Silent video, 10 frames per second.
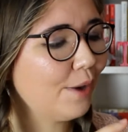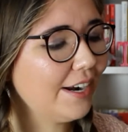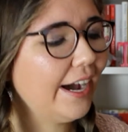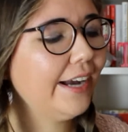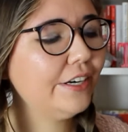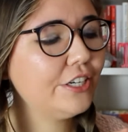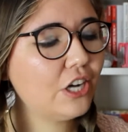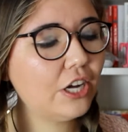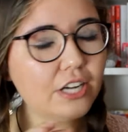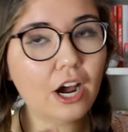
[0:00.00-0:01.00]
one other
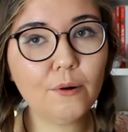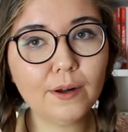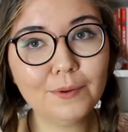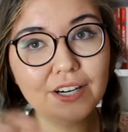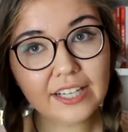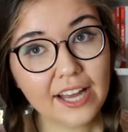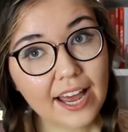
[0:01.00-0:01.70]
George Orwell book,